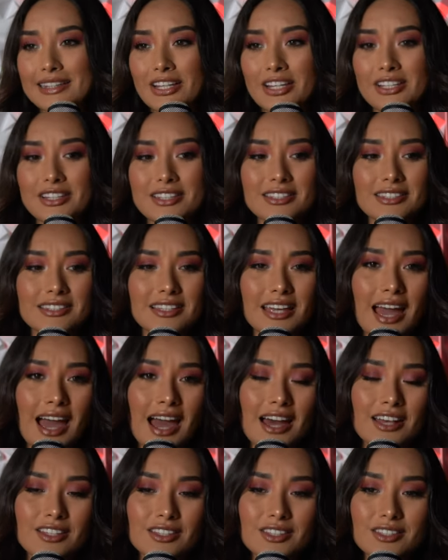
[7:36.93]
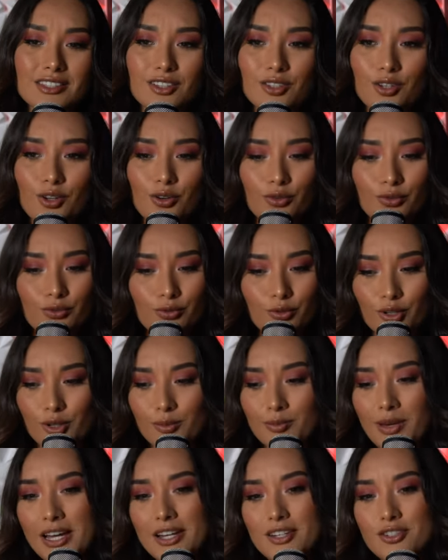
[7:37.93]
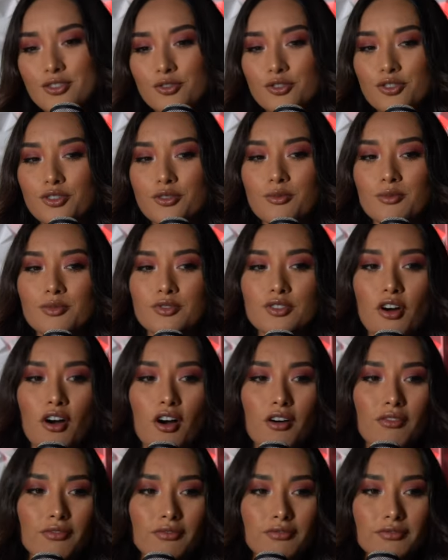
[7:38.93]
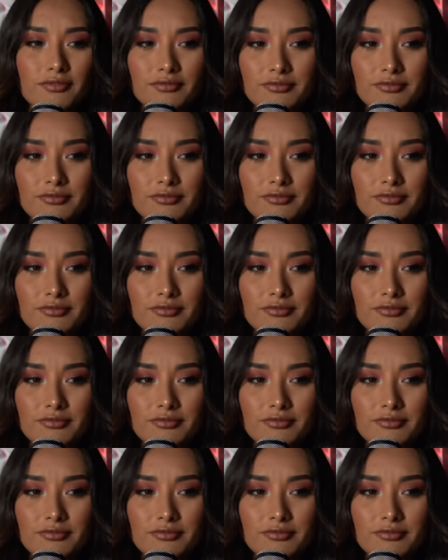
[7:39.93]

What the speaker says: It has, you know, 4 bedrooms off,